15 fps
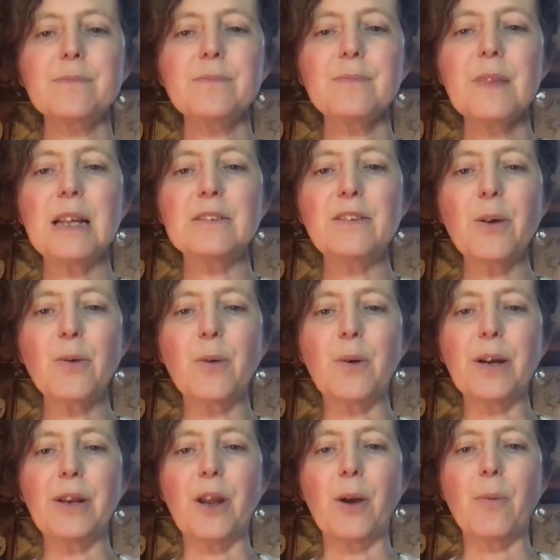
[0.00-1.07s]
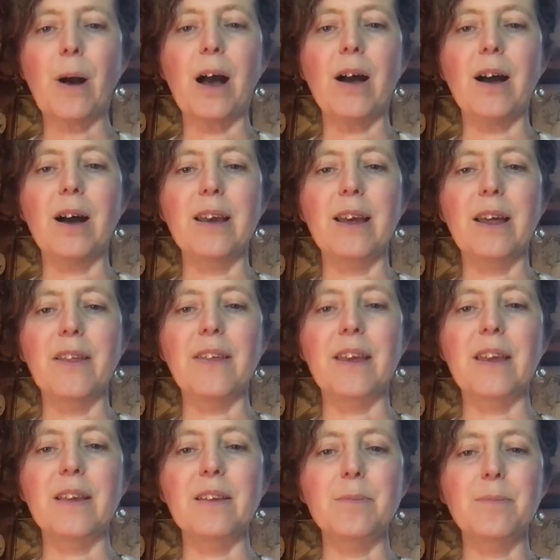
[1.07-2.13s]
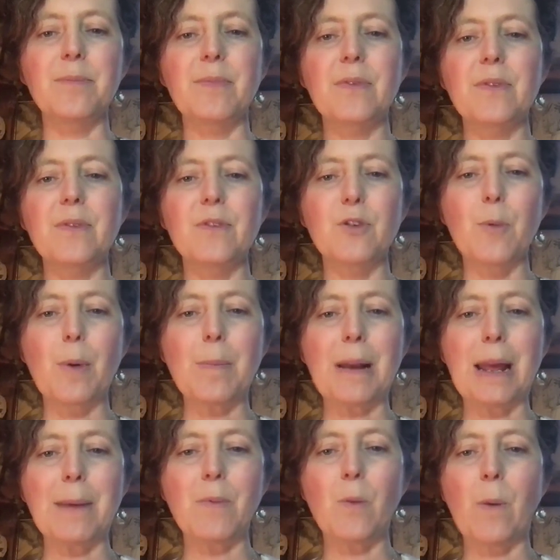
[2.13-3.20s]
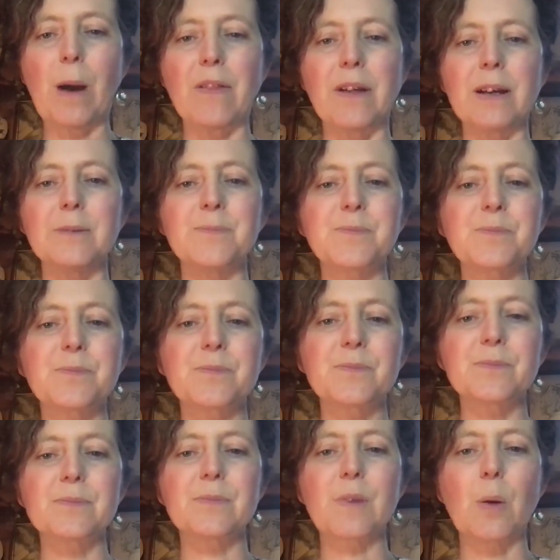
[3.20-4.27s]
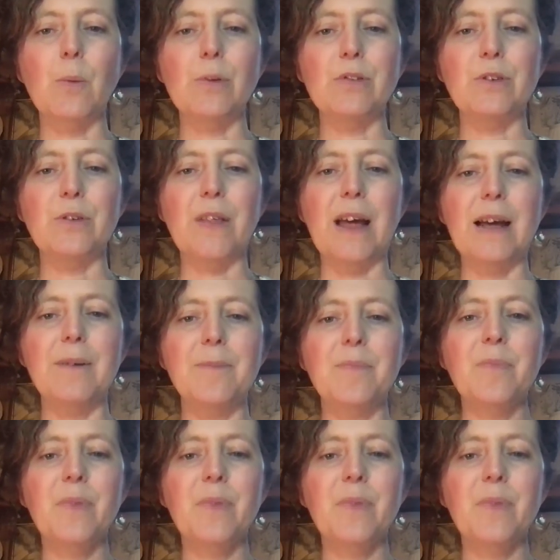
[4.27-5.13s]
I don't quite know why. I think it... Should we blame the weather? We'll do that.